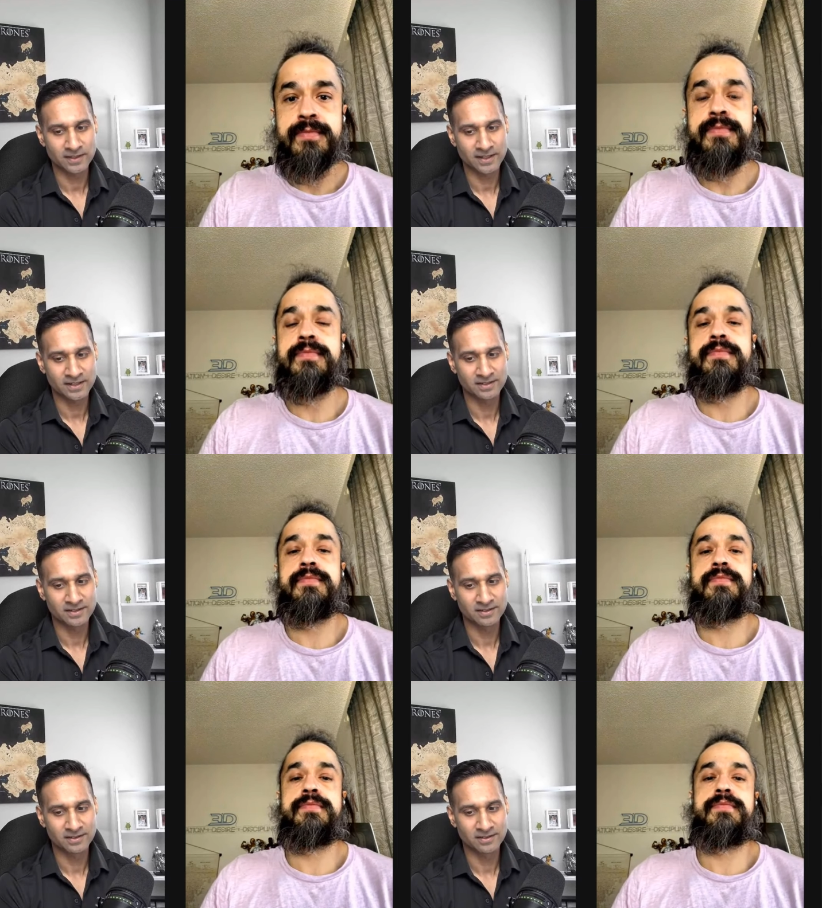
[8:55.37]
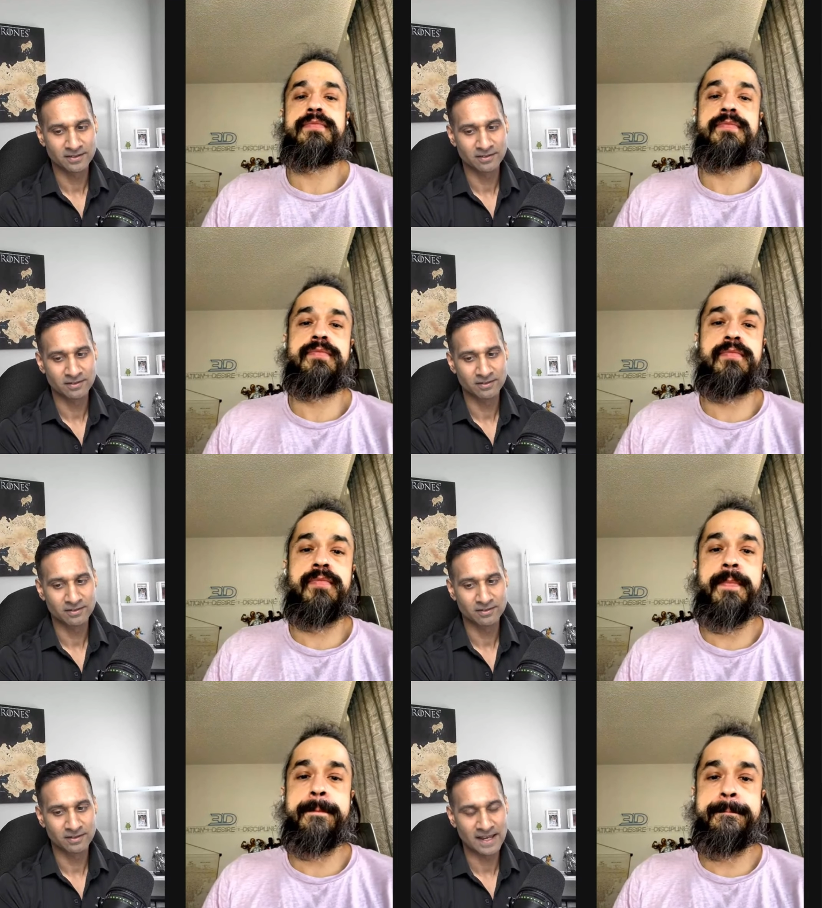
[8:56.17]
Speaker 1: that
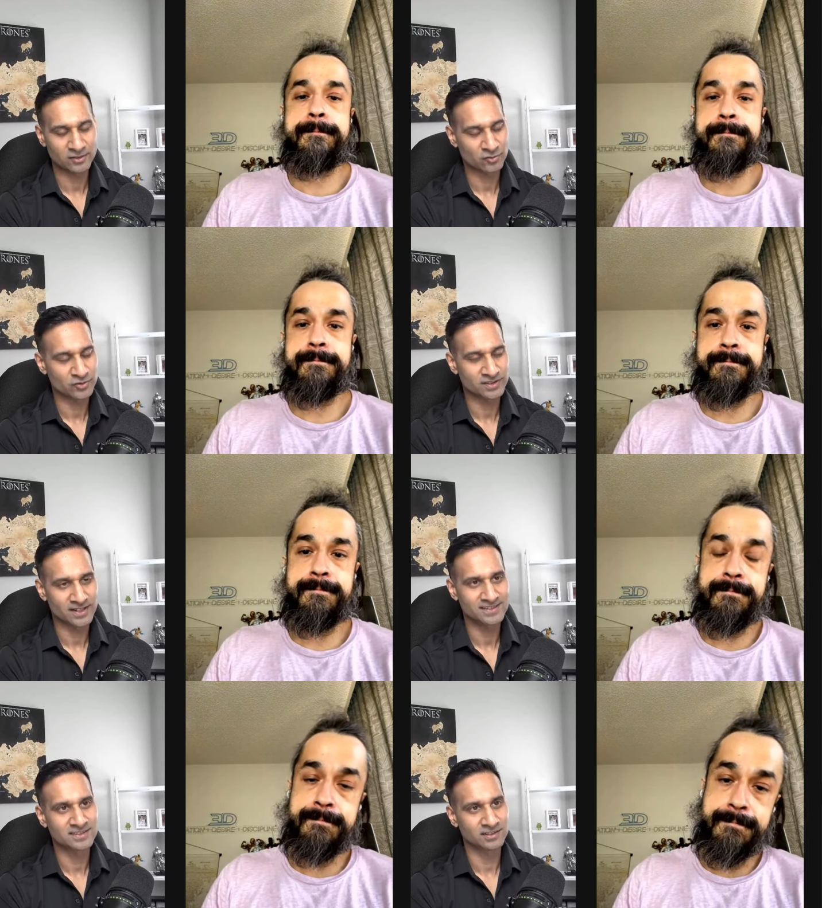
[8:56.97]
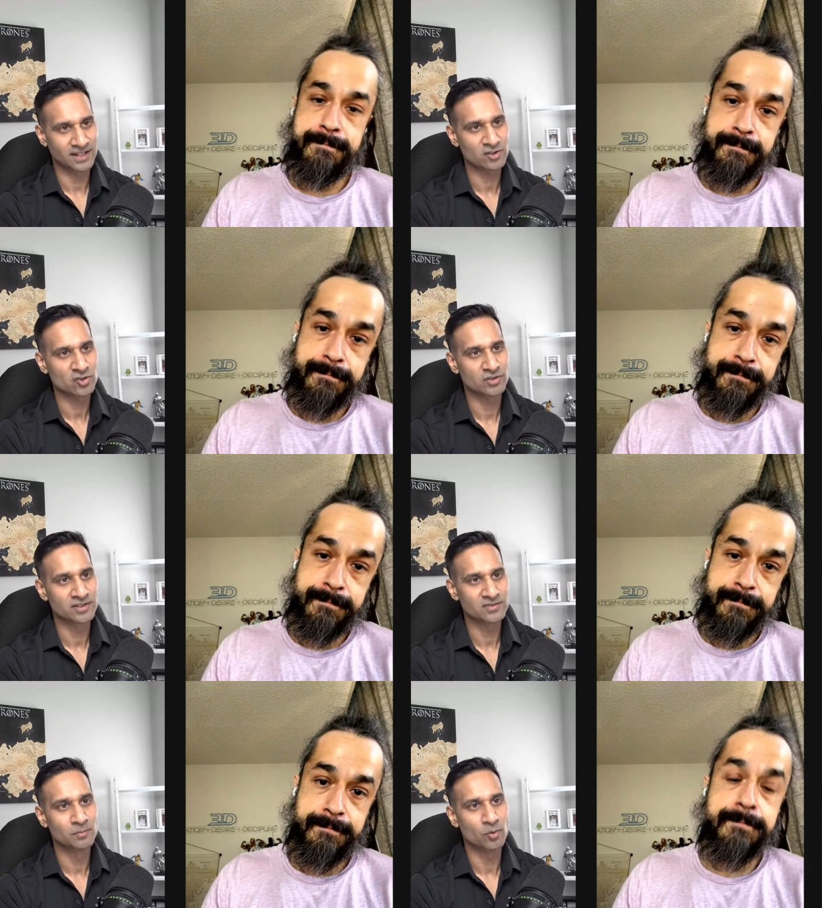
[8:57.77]
exercise selection
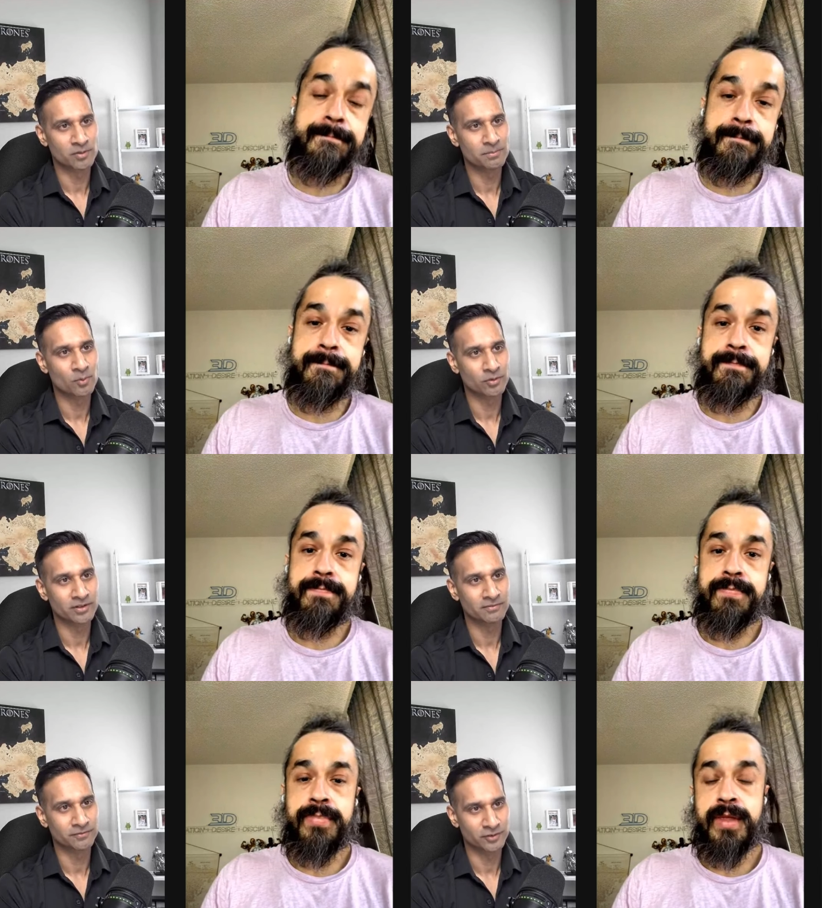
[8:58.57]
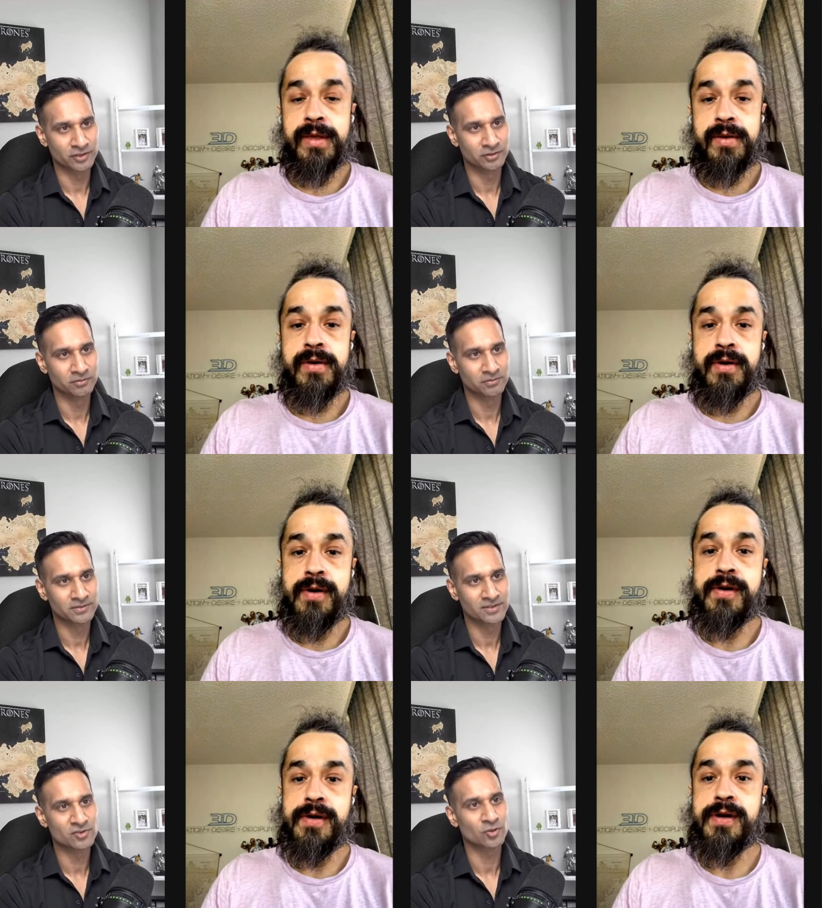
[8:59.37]
is more important for you
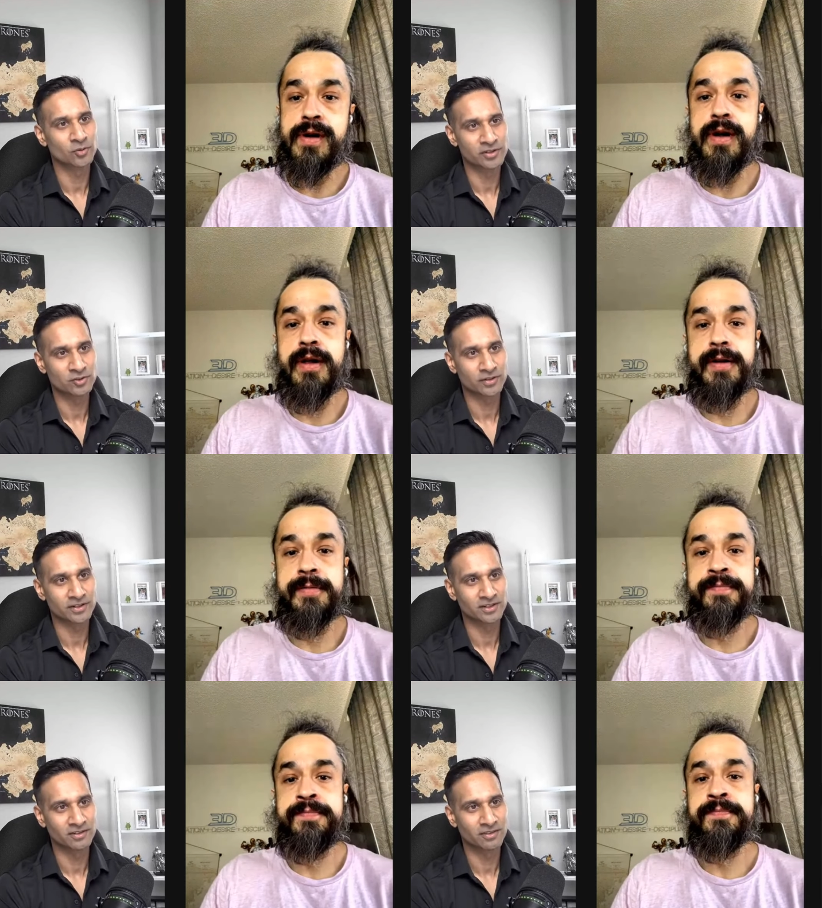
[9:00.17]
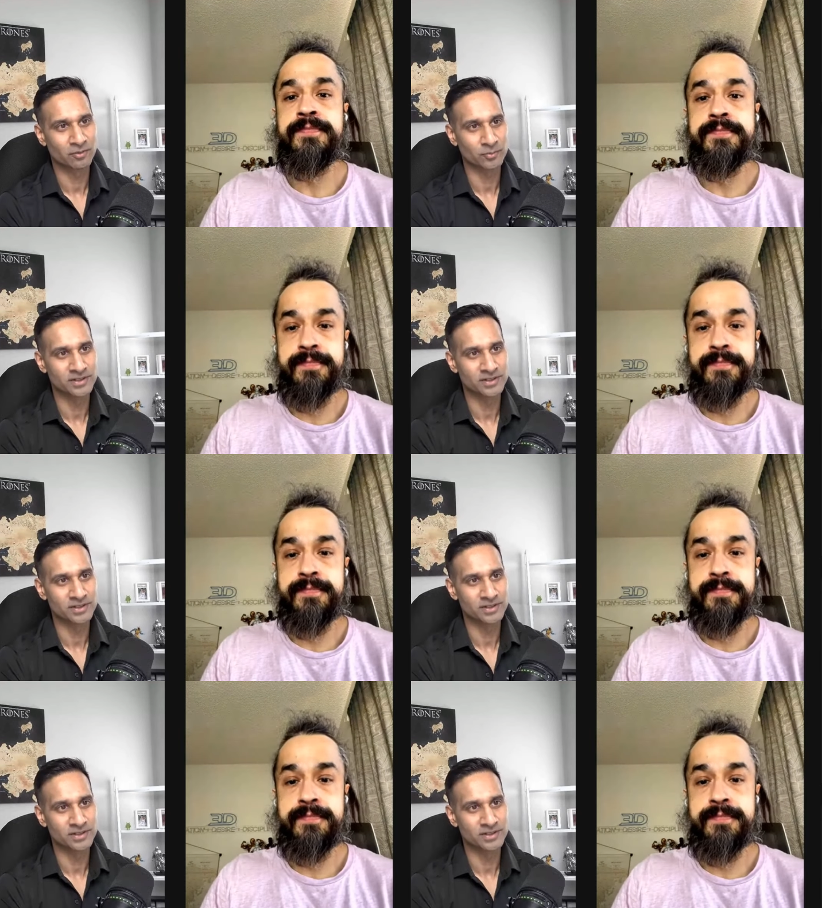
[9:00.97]
since you're only training three